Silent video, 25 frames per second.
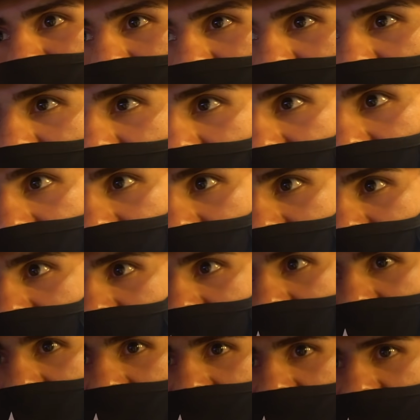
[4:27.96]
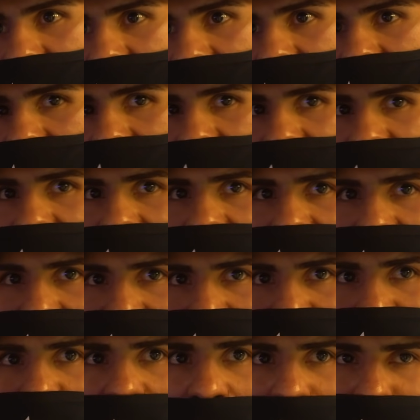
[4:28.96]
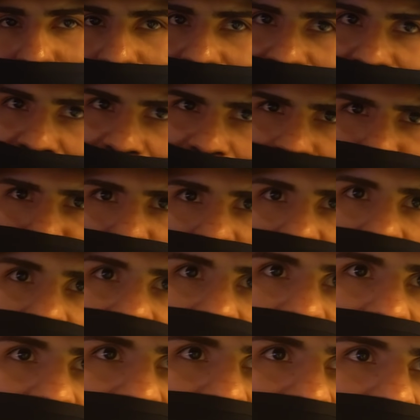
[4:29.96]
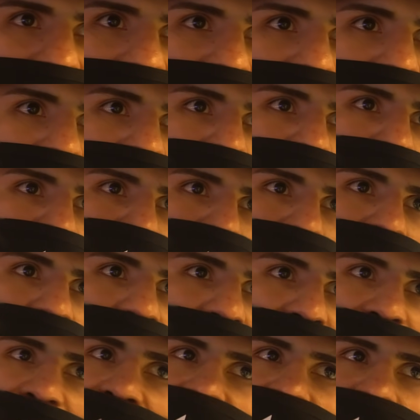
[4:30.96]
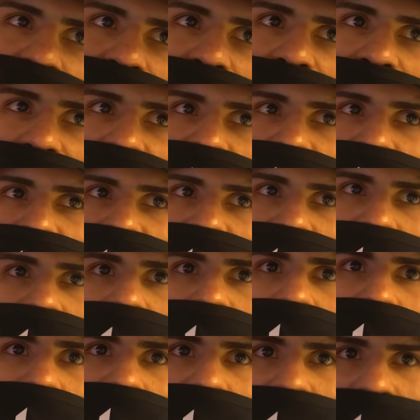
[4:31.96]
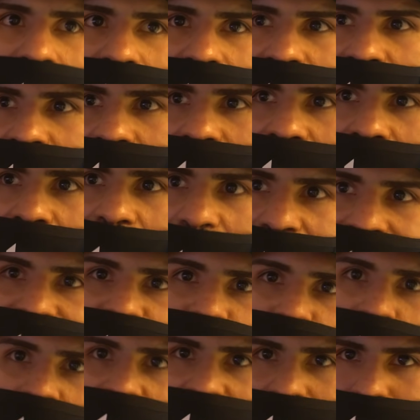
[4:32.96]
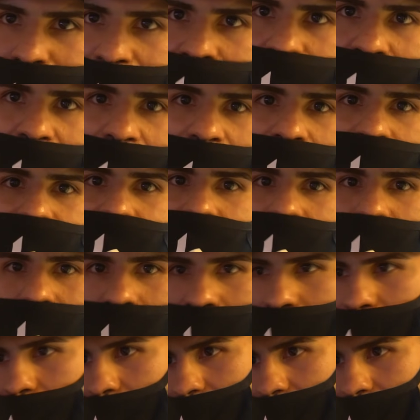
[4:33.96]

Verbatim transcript: and and uh, I made it happen, you know. So I have a lot of, a lot of tools in my craft, and